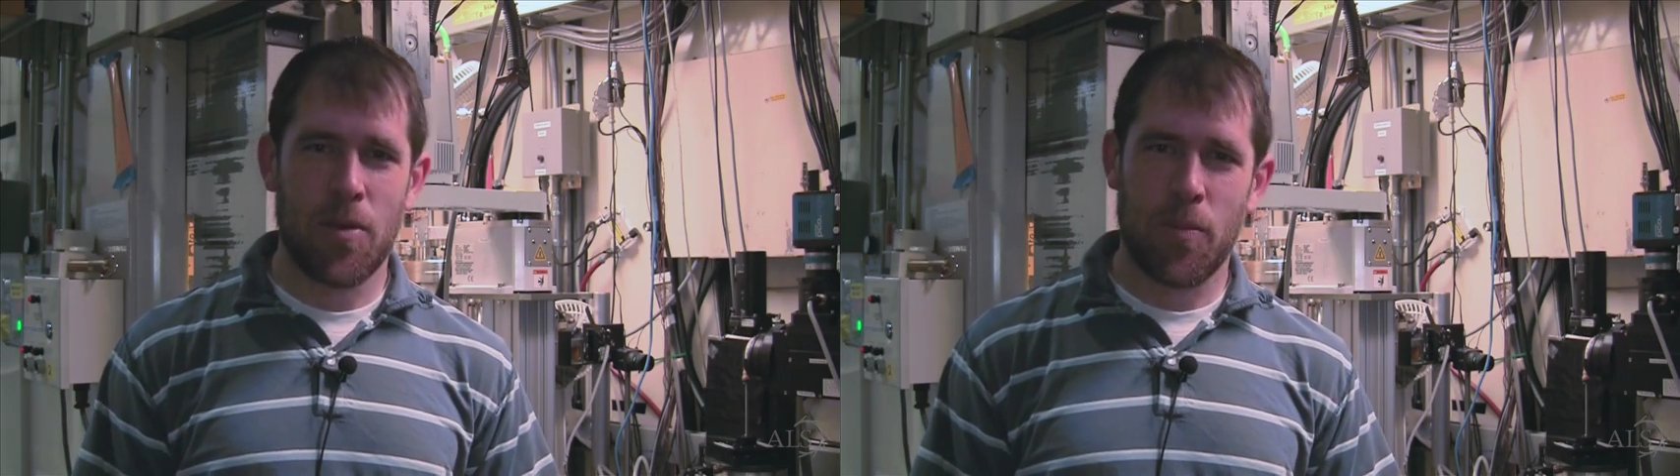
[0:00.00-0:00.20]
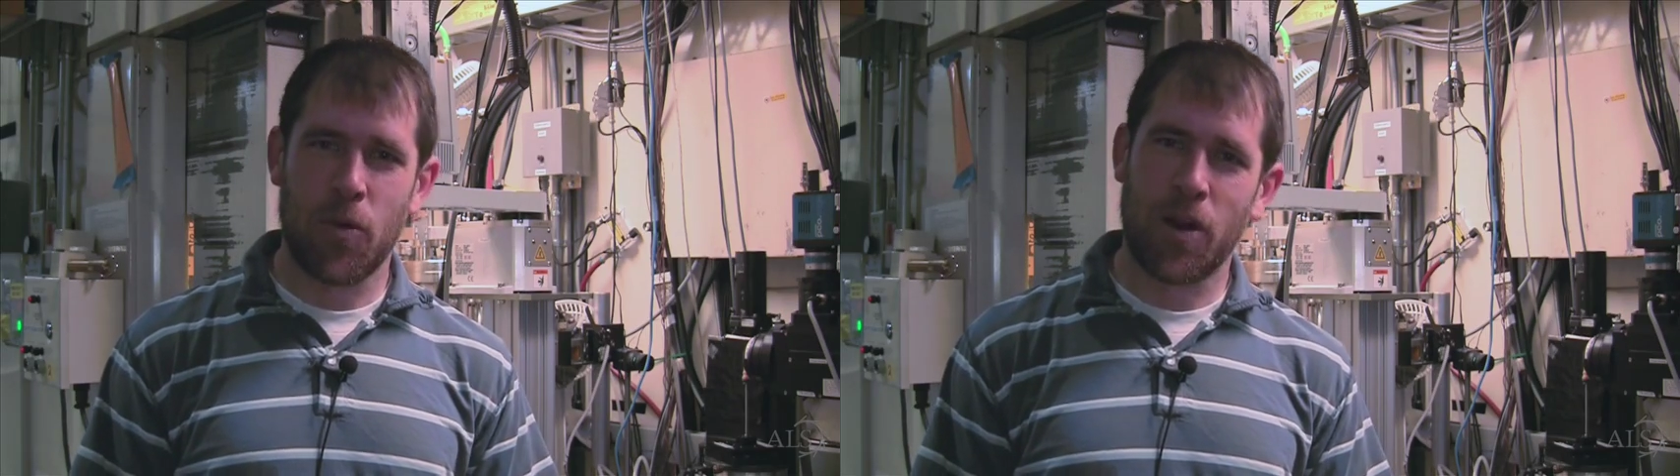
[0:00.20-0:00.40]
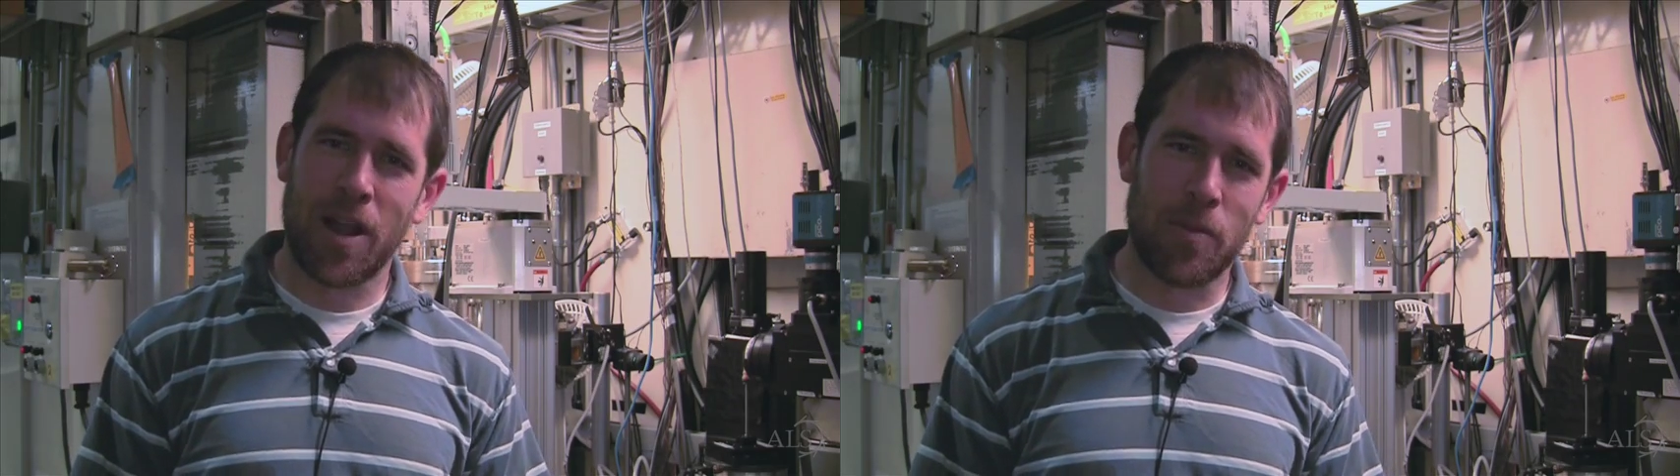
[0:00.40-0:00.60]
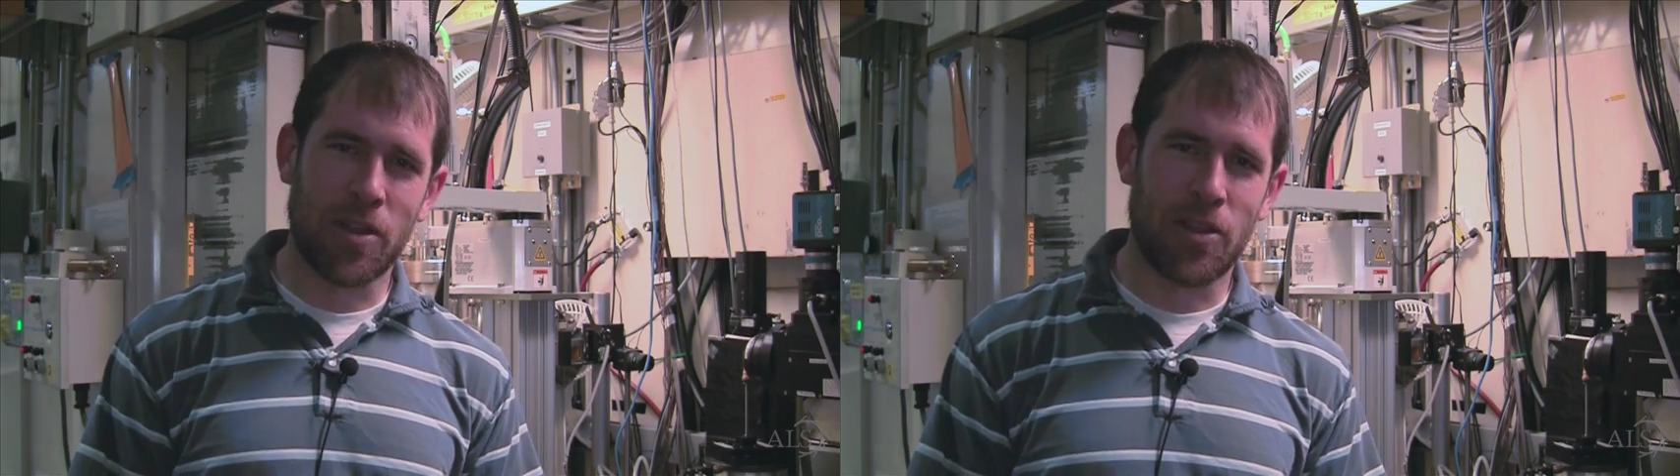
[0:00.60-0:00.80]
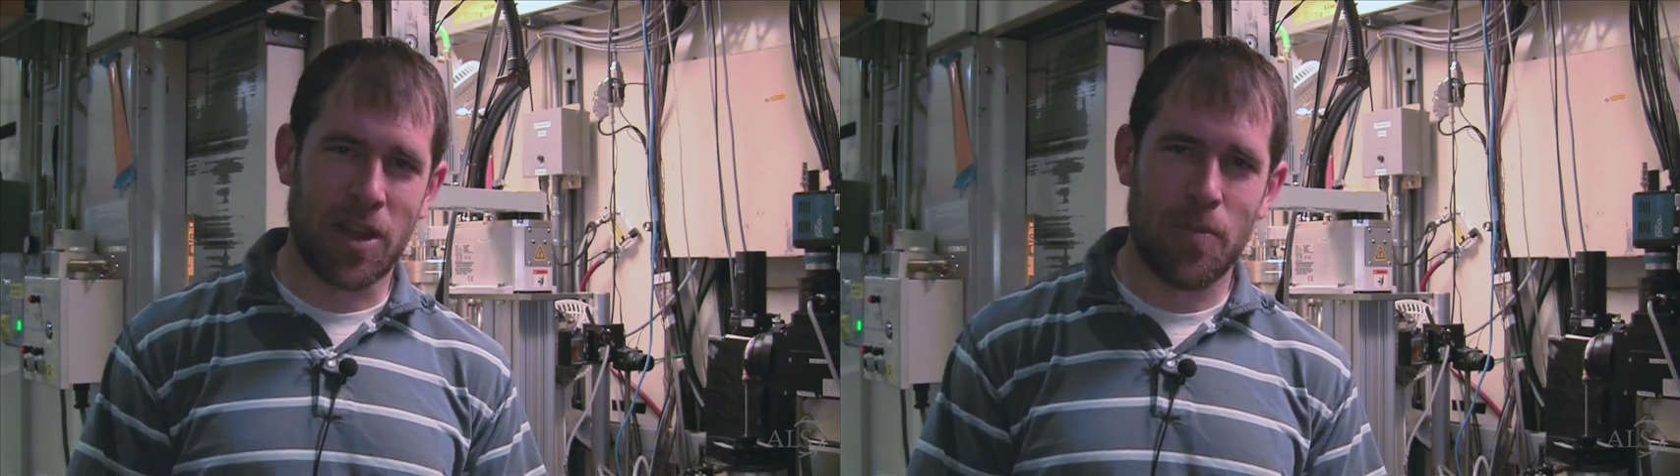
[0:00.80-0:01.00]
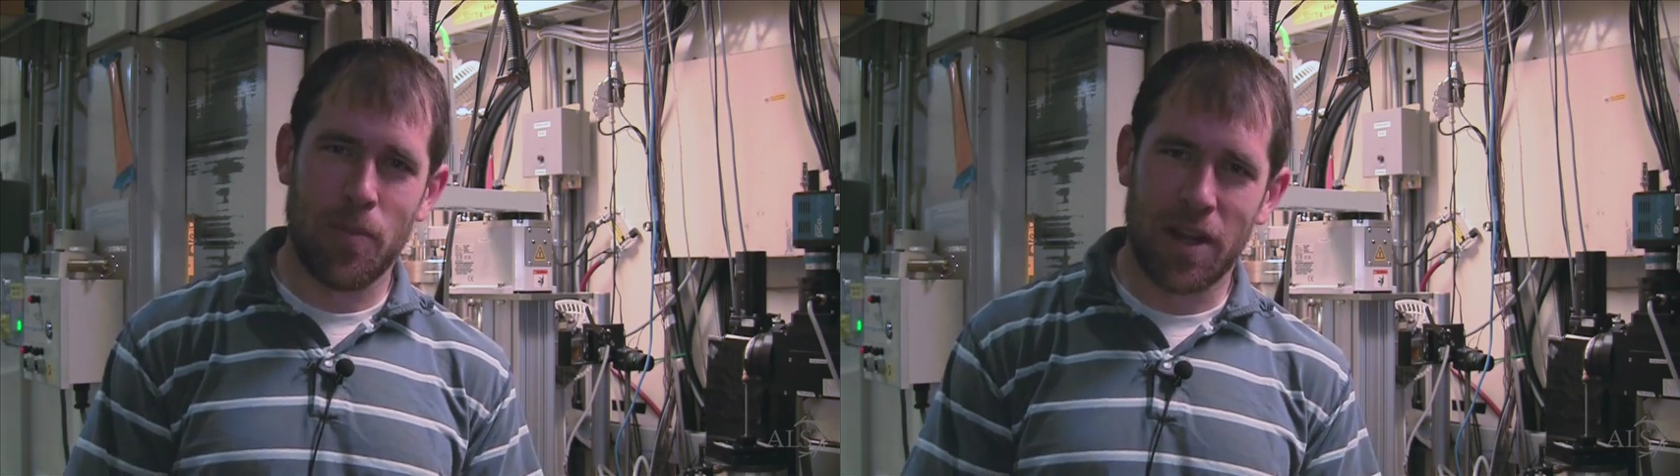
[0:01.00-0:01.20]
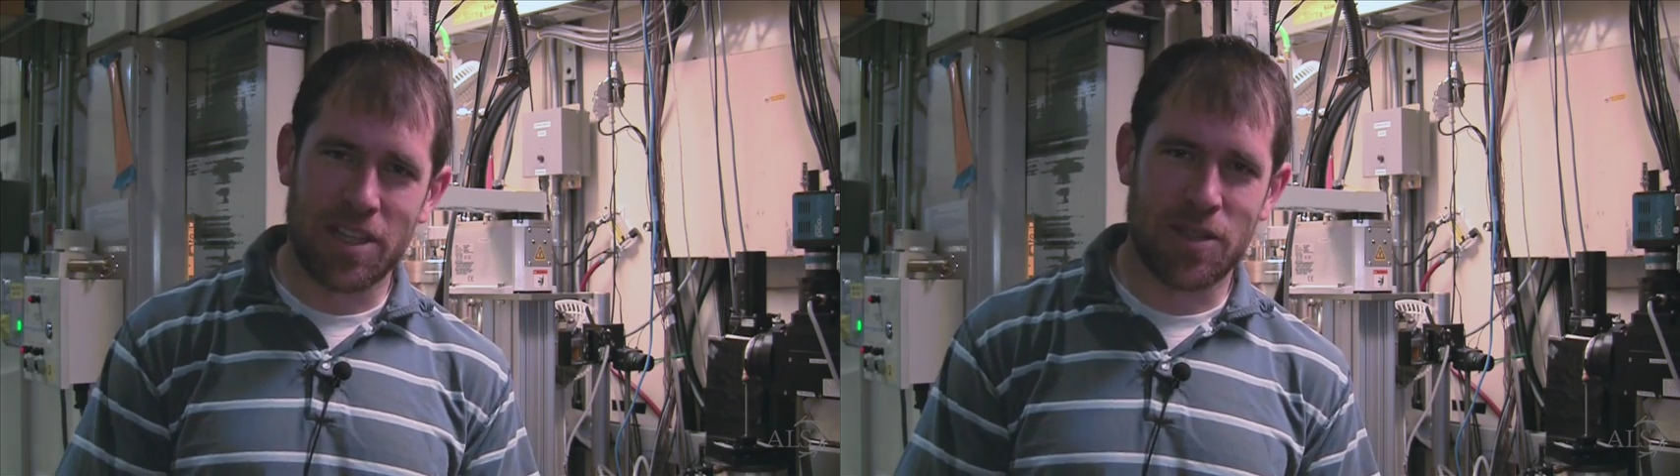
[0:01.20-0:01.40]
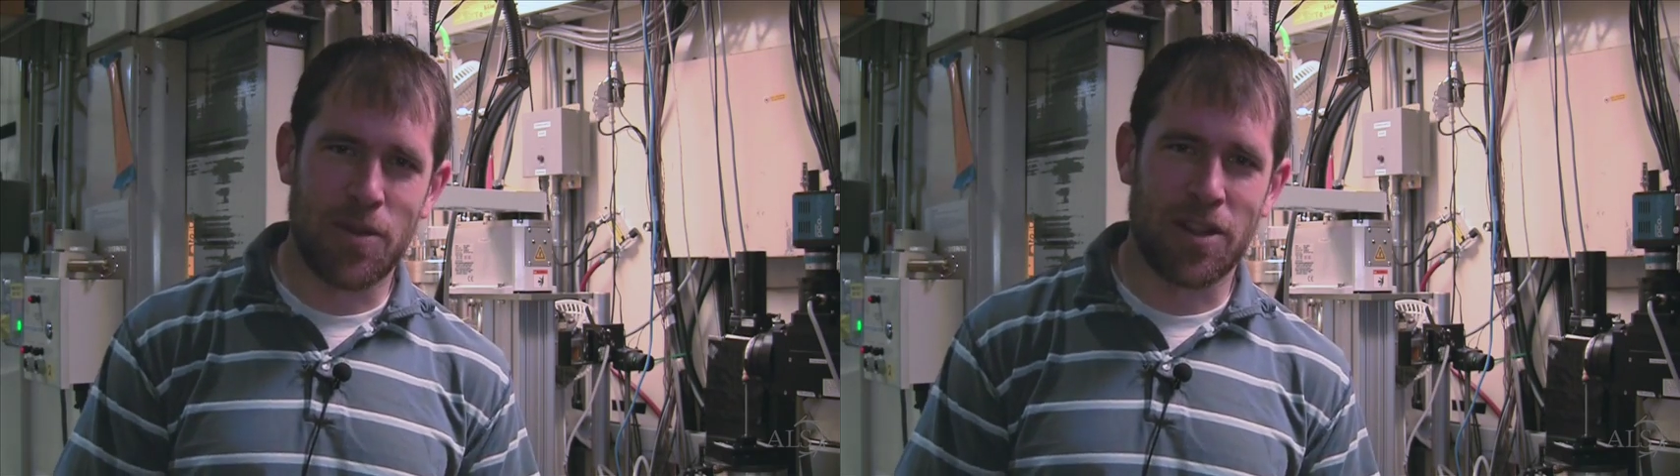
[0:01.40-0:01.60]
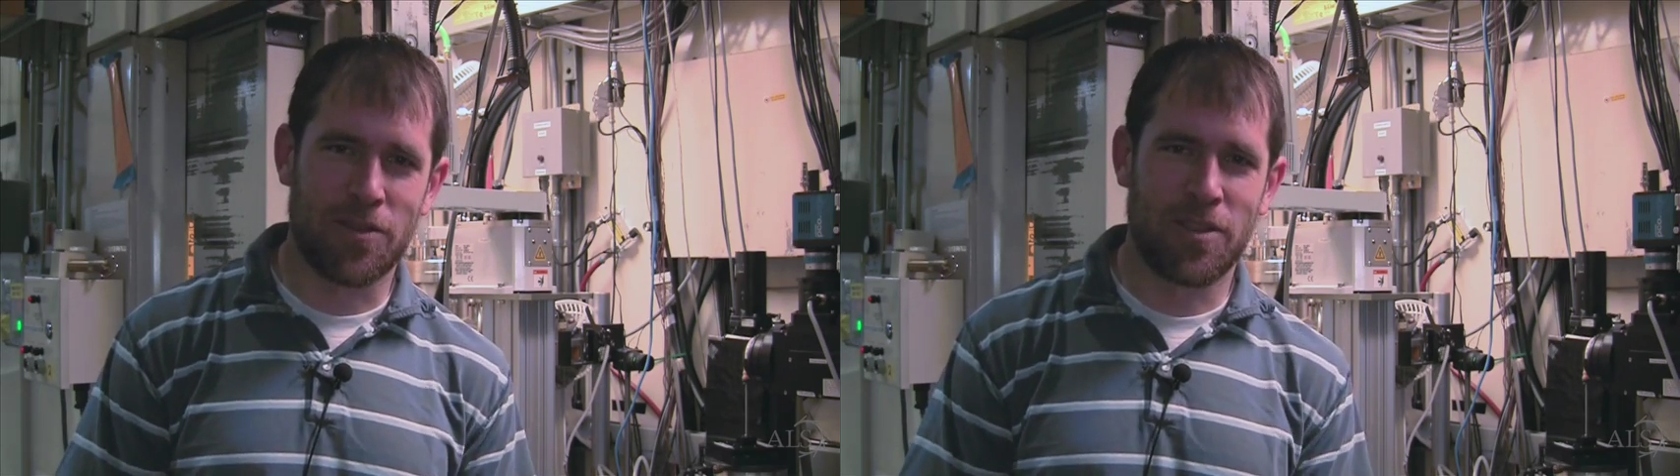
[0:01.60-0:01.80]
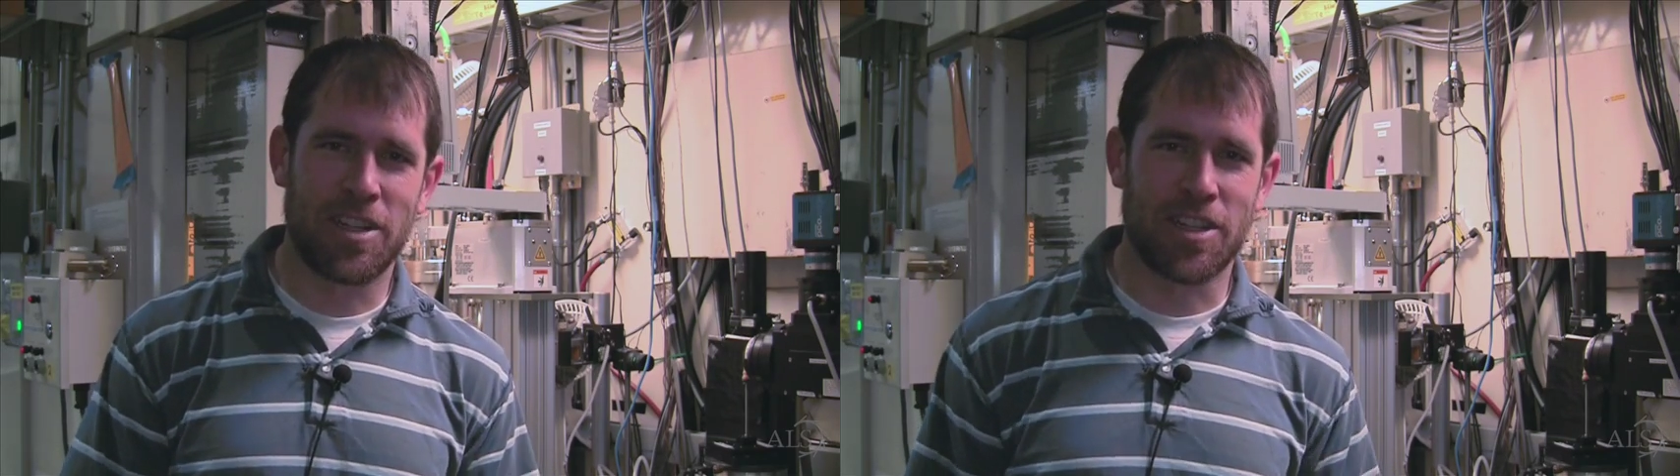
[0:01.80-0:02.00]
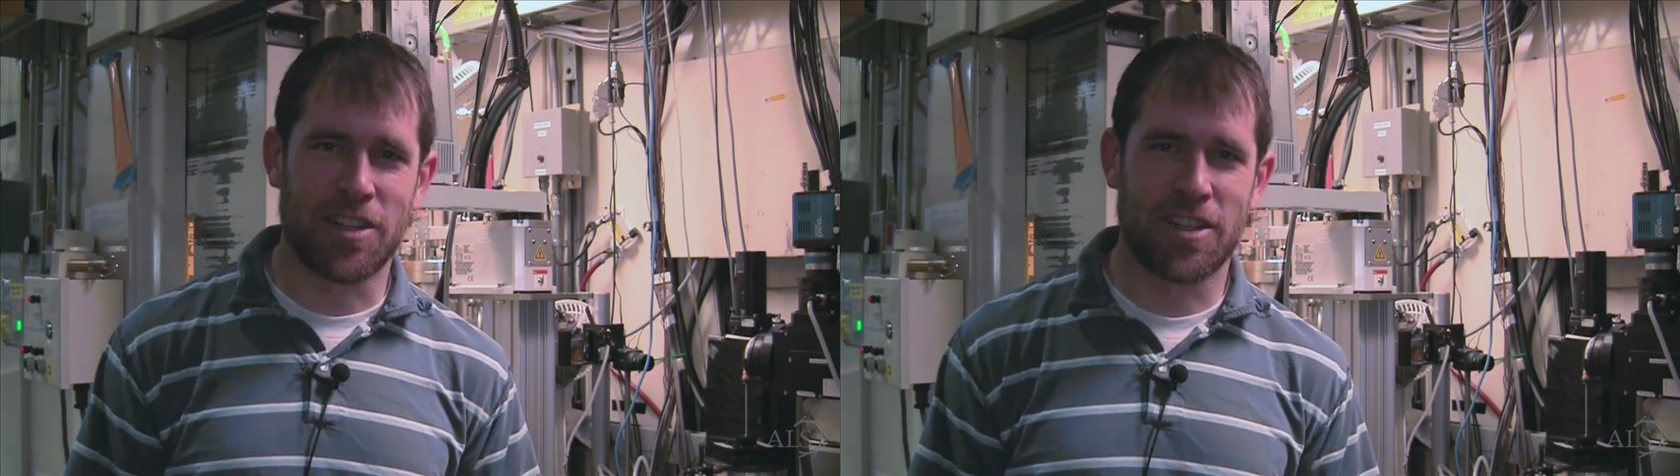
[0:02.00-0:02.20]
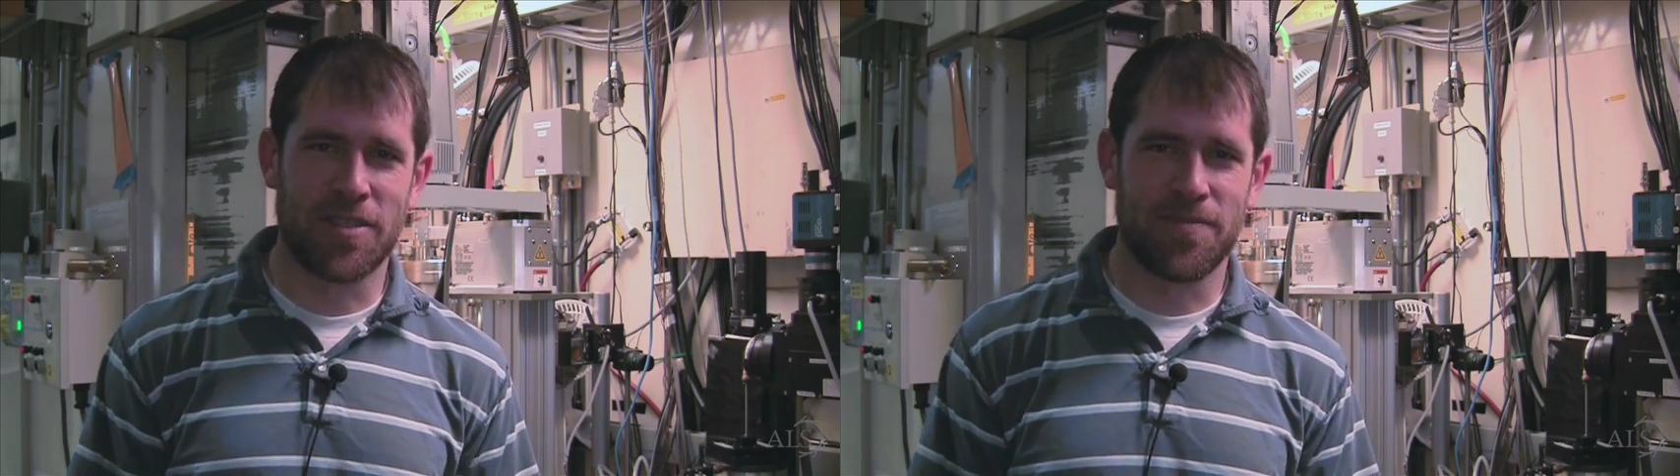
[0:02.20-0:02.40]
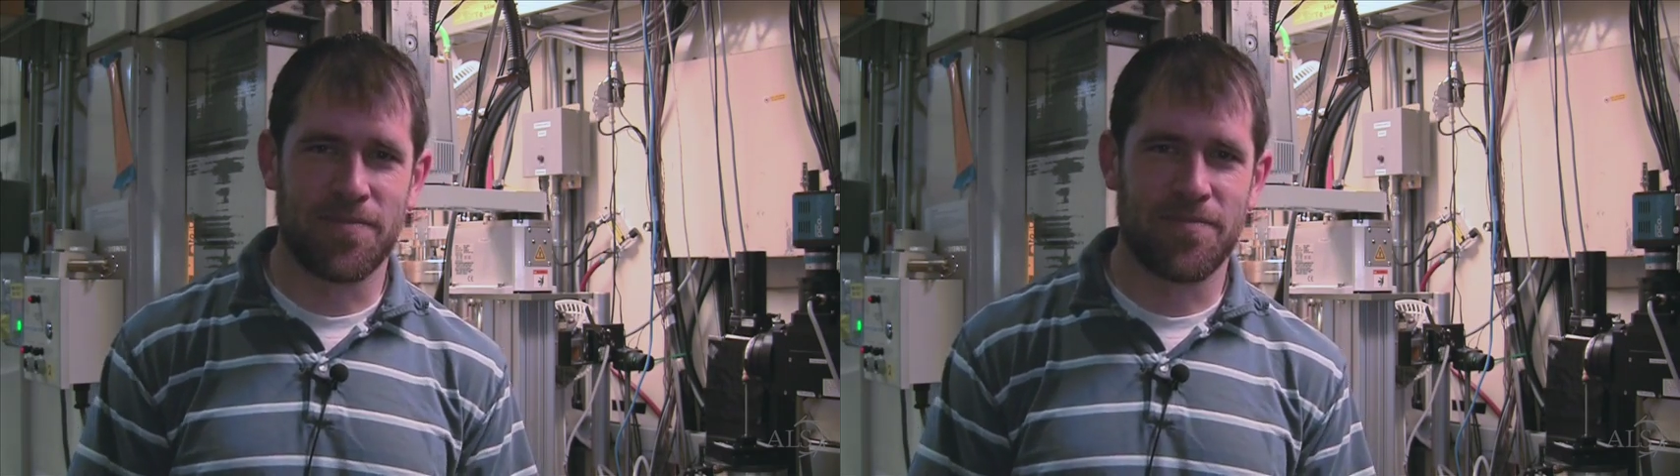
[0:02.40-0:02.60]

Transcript: but we're able to look at much smaller features.